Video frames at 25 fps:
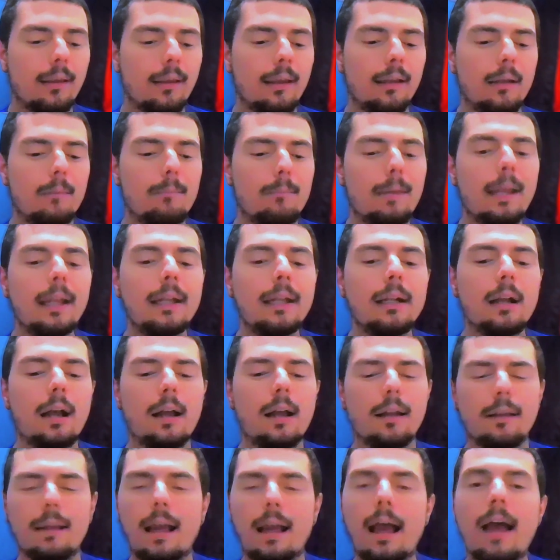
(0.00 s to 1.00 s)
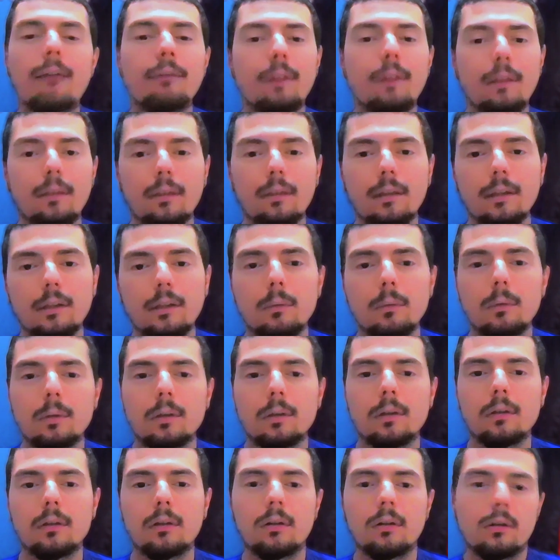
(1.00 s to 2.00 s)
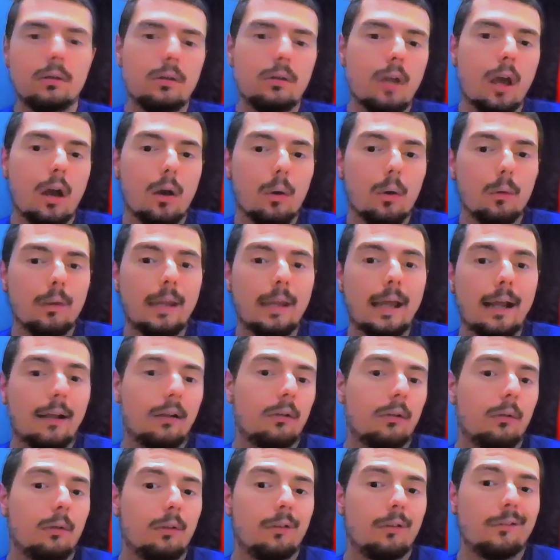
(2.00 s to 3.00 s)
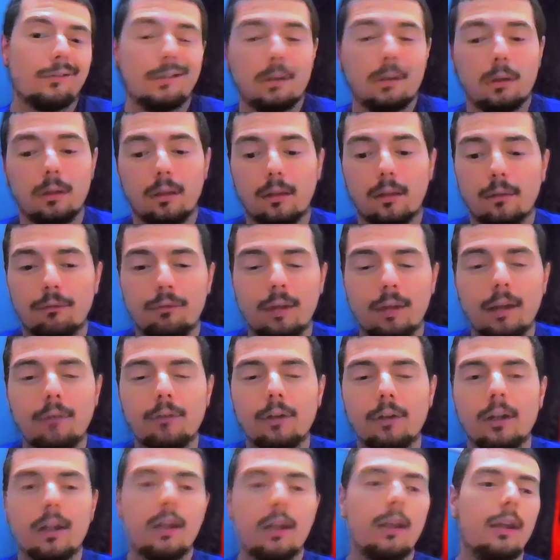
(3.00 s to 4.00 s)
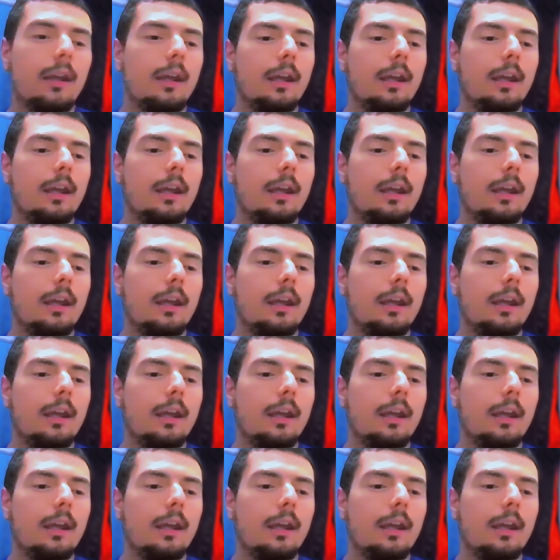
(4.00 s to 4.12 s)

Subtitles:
and the betting odds, obviously, you would know that Claressa Shields is the favorite,